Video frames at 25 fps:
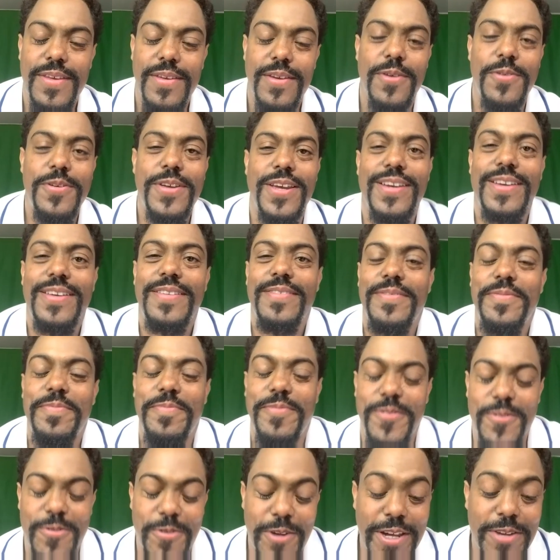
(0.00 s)
Okay,
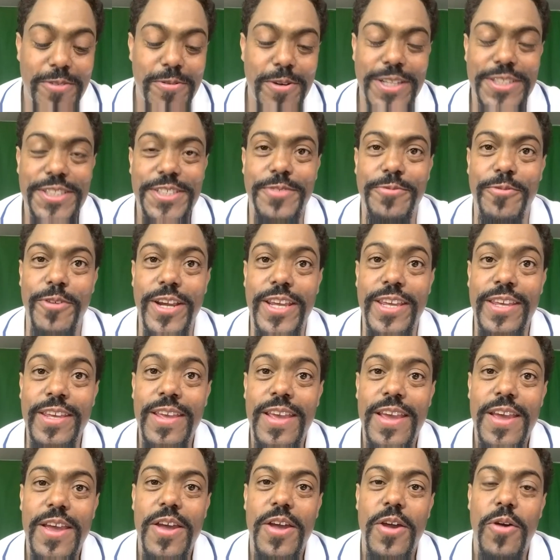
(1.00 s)
great question, Rikki.
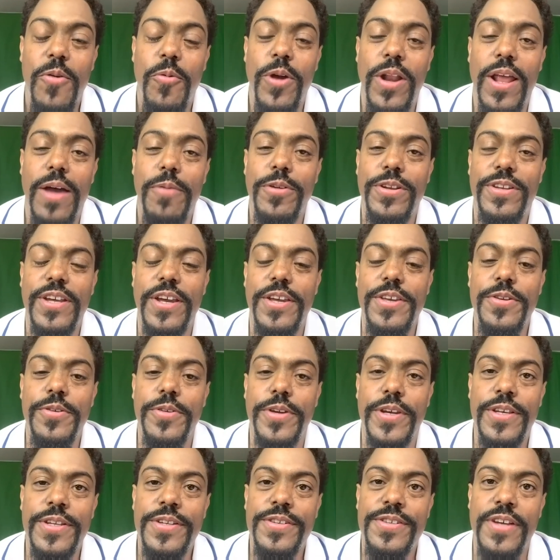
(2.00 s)
What I would tell
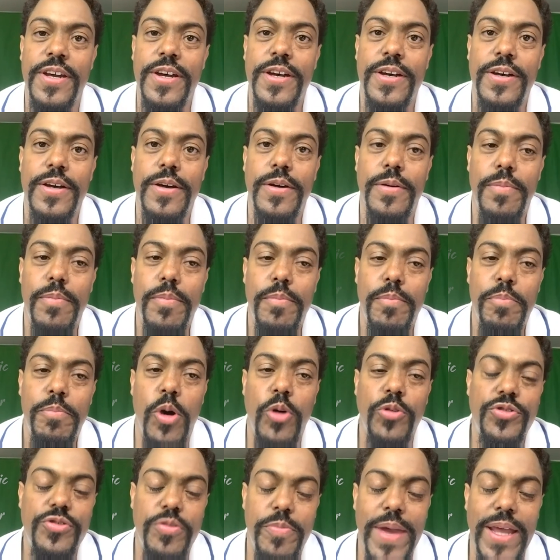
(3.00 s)
you is uh,
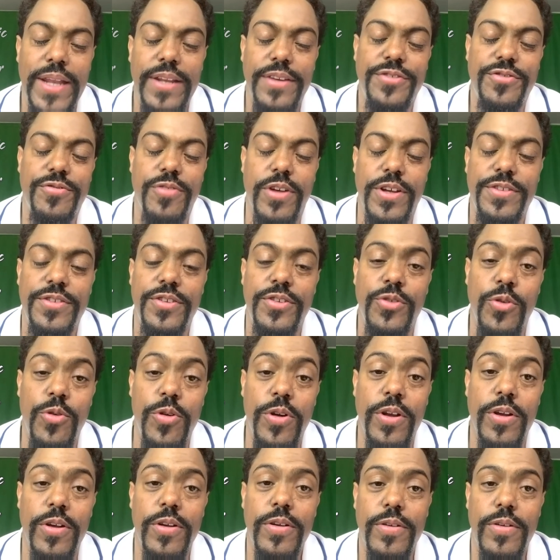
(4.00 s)
post-traumatic stress
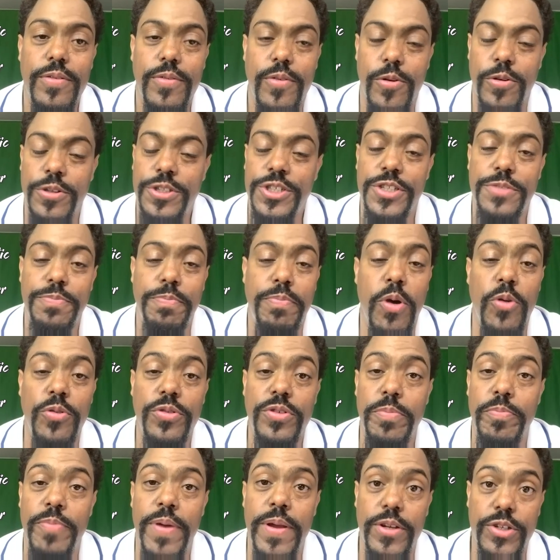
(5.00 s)
disorder, or just
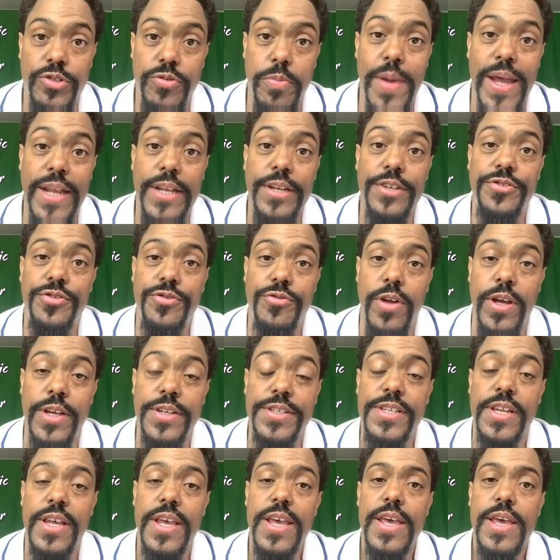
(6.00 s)
post-traumatic
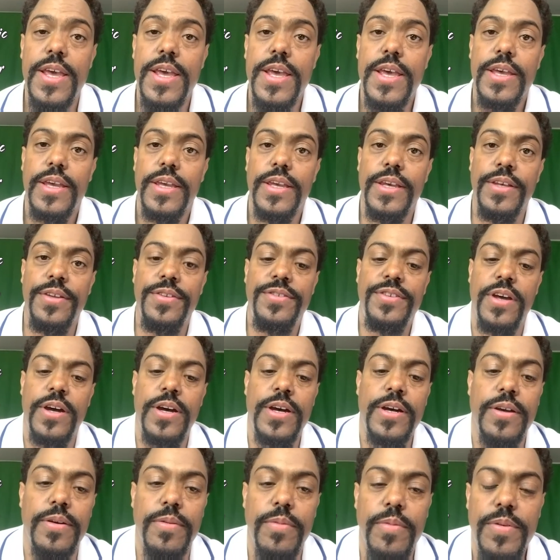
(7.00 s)
stress, is
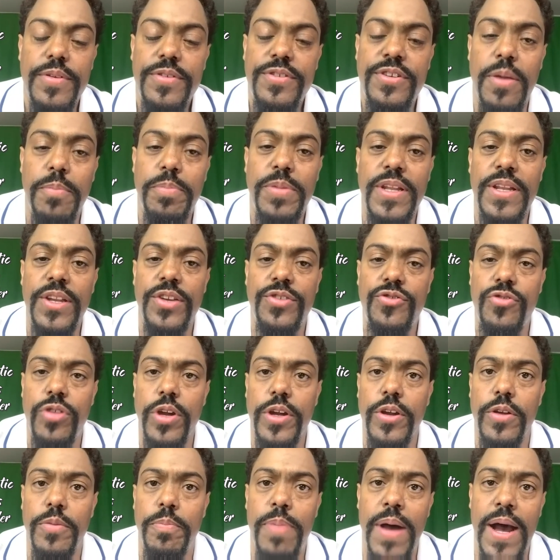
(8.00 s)
uh, something that's
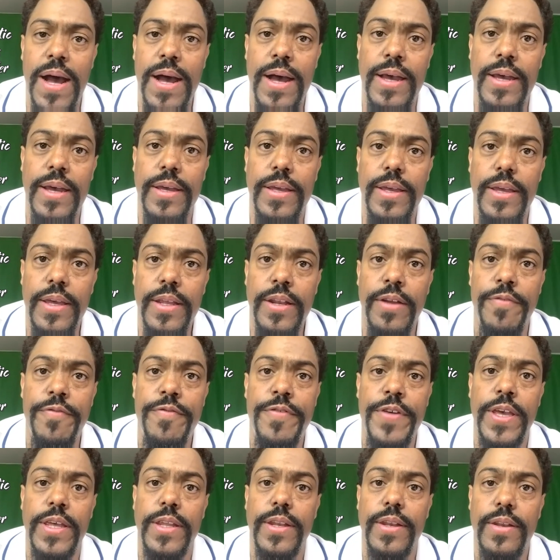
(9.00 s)
triggered by an
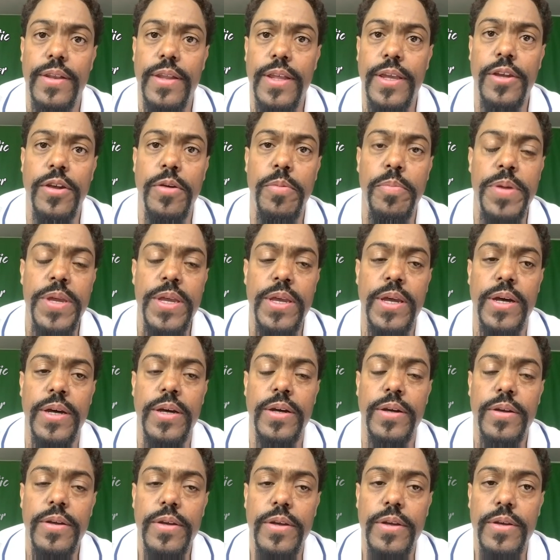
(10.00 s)
event. It could be
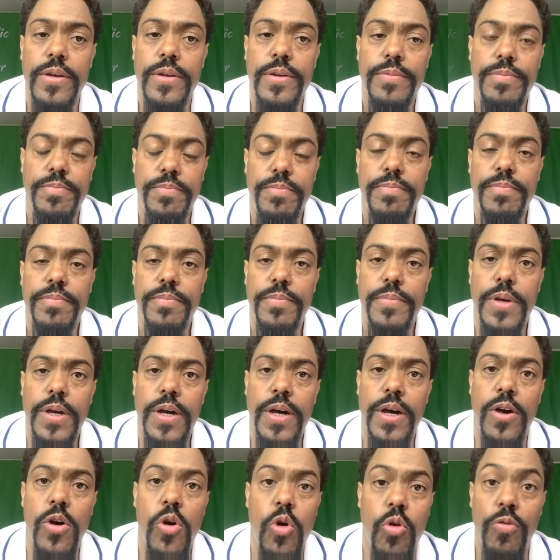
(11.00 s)
a,
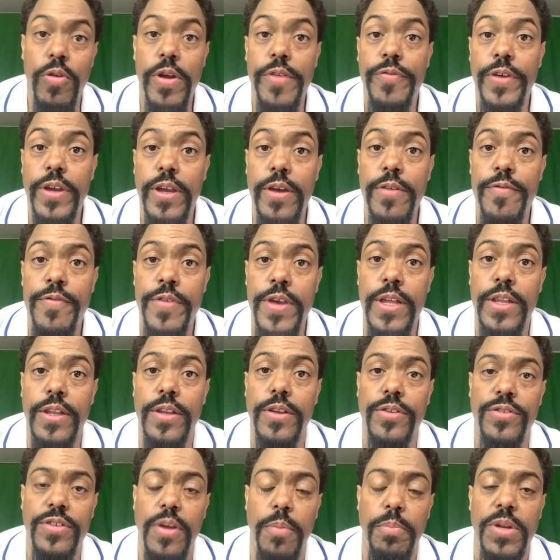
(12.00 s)
a horrific
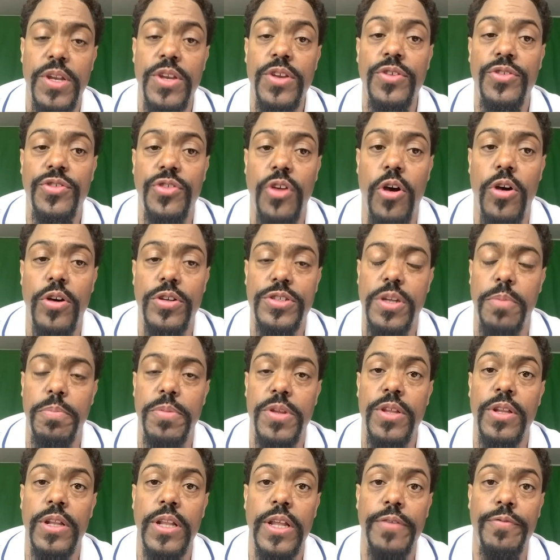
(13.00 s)
event, something you saw,
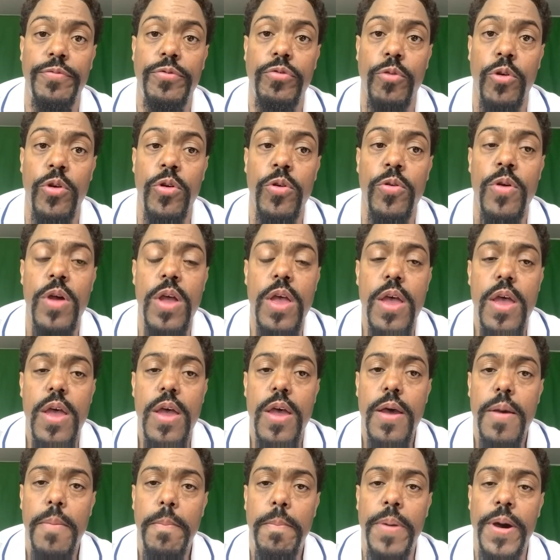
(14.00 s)
something you lived through.
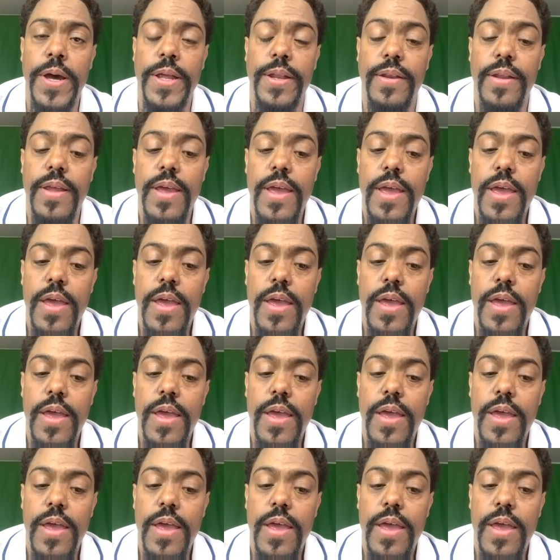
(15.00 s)
But